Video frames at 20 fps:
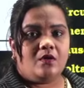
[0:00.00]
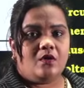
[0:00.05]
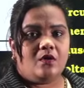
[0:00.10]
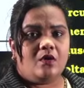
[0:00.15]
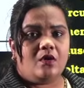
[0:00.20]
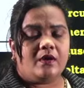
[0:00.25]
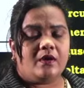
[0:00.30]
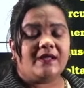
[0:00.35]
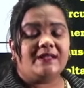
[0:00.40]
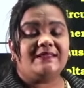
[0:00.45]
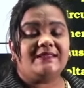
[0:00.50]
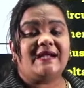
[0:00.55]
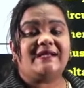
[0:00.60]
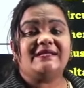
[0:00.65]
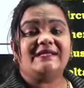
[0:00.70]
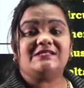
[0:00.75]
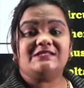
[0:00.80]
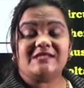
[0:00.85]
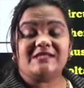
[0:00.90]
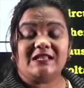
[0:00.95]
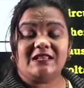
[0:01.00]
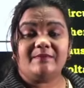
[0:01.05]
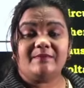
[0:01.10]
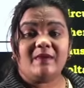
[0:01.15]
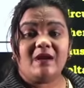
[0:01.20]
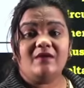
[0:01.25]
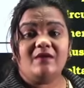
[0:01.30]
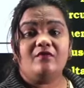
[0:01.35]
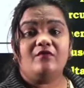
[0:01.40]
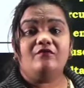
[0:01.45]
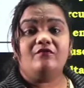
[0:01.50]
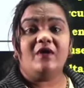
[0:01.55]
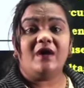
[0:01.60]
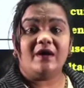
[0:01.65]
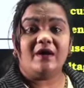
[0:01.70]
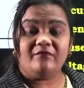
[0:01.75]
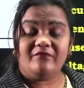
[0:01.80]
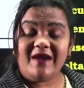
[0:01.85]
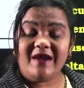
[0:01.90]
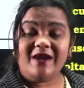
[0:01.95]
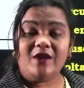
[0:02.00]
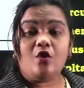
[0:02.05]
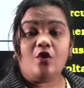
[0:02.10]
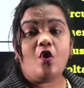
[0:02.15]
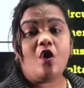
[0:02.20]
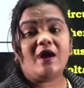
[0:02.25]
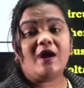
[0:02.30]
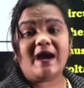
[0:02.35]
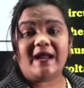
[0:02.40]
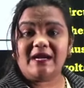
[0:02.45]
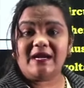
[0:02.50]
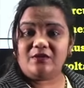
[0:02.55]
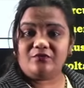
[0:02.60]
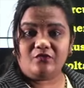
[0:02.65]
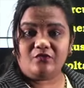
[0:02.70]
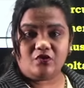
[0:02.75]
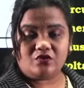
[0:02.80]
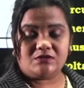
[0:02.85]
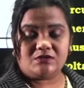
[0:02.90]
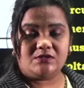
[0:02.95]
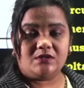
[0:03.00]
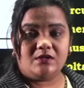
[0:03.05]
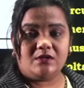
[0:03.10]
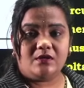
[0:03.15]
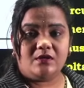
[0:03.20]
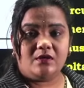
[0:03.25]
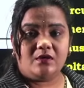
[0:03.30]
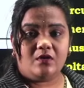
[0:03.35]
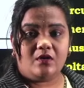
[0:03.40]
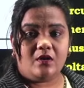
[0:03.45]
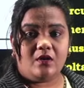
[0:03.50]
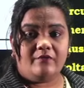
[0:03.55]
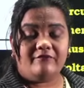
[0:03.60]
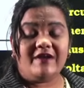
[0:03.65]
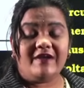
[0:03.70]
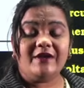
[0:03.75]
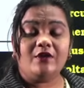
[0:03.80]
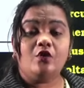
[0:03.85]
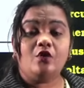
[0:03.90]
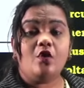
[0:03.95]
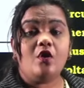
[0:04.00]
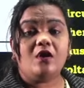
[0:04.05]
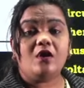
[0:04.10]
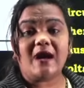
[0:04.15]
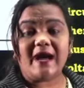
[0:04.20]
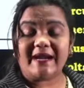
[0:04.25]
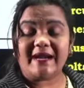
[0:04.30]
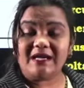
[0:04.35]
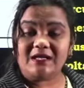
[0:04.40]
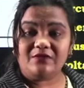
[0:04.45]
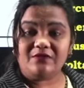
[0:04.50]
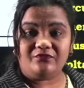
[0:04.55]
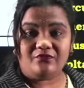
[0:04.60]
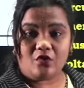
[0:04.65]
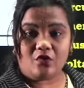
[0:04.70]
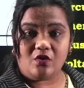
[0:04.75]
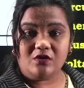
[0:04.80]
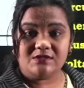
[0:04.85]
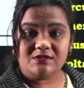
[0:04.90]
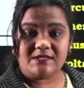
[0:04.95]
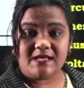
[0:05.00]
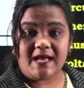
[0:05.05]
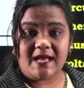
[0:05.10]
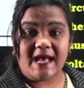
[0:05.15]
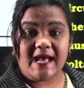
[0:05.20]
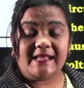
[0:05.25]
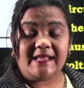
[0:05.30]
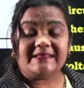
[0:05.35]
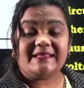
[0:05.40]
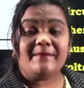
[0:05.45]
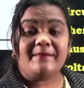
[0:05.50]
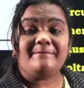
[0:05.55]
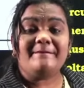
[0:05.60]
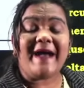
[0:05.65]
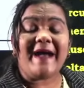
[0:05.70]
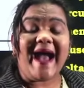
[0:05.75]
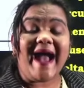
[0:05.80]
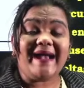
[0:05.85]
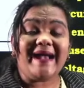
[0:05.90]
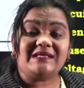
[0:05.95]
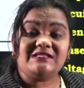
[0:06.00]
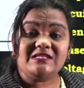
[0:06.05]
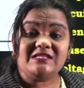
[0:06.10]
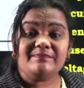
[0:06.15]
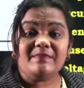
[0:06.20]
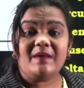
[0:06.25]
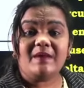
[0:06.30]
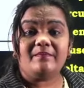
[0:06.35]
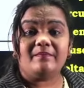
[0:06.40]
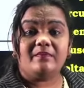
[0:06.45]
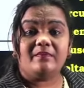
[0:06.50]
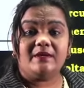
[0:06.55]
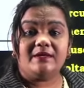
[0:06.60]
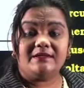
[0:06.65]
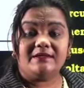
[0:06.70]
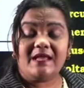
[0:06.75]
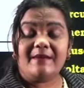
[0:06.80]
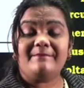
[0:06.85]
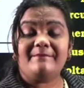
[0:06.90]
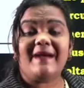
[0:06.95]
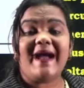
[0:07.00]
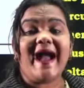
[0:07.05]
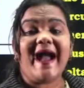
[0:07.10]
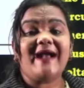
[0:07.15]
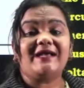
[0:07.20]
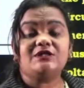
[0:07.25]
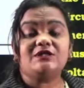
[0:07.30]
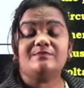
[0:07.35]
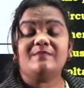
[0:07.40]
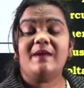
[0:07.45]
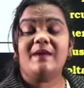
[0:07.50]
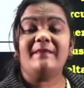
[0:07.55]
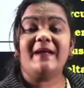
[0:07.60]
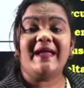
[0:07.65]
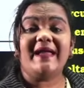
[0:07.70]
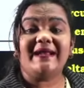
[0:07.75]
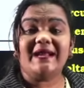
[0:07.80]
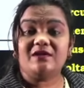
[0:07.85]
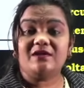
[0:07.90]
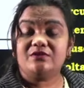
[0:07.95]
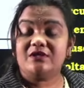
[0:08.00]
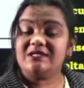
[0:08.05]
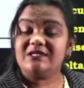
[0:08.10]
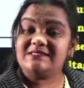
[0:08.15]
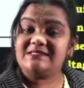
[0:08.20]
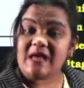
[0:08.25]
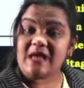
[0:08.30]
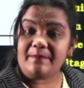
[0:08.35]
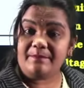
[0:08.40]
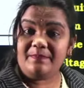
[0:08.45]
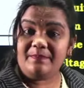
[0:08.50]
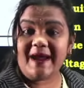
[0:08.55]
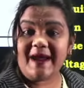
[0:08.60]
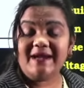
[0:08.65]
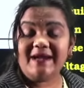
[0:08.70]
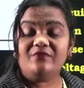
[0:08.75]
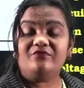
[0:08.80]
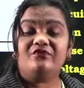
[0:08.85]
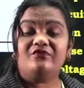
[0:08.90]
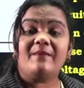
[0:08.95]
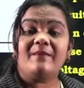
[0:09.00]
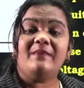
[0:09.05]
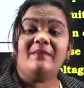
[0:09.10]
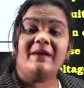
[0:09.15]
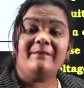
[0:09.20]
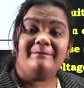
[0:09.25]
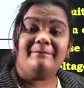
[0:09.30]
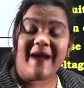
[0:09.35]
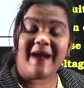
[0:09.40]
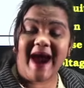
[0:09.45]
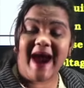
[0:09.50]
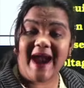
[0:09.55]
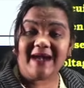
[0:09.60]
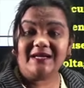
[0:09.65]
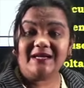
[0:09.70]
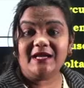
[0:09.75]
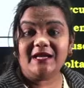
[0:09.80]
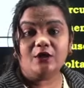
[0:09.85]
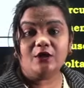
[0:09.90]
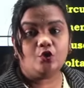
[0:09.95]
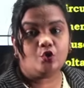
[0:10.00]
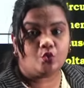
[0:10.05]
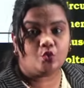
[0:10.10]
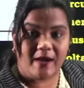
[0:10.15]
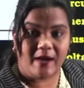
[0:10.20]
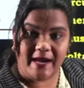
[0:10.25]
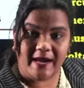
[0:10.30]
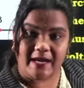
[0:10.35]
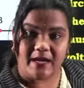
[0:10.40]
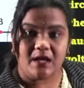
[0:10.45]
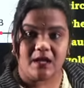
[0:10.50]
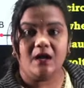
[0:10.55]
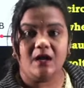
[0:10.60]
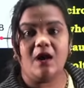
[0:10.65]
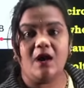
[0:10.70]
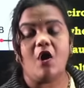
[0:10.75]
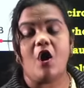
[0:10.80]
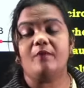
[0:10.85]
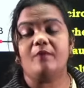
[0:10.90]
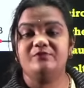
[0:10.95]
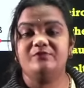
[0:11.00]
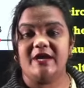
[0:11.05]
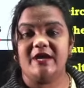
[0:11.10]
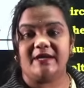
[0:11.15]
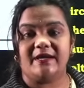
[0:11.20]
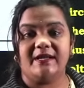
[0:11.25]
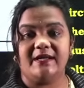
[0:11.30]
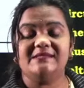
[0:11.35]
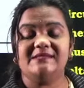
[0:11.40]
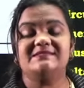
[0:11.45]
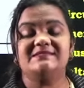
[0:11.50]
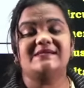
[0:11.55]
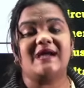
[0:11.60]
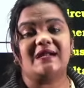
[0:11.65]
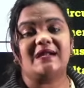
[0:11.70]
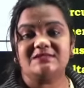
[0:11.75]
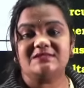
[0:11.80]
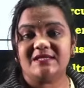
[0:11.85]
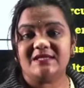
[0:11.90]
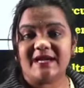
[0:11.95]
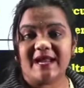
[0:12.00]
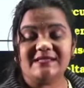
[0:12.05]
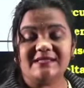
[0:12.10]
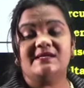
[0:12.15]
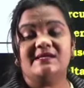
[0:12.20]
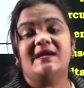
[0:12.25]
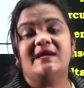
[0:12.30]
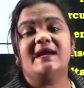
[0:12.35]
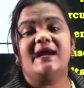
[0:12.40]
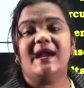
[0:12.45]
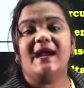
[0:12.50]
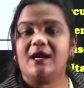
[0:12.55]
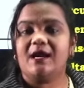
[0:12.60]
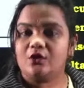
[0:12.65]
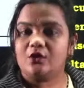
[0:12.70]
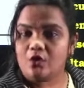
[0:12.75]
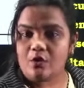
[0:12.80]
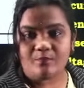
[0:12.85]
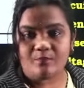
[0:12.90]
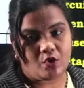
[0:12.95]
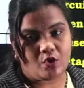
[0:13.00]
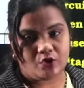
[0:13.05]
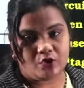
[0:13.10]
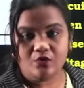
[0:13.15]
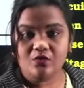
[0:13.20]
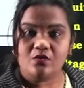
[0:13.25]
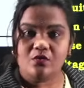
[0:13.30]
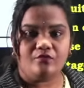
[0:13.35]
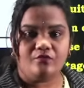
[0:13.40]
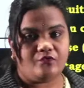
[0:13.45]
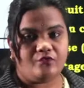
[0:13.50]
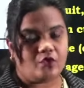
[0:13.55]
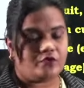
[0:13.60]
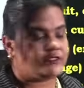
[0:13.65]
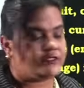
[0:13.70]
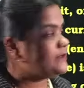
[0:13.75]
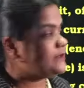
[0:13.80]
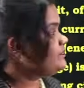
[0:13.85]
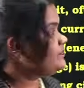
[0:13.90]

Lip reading: Okay, that is nothing but when no current flows. When no current flows, the maximum energy supplied from a battery to a object is considered as electromotive force.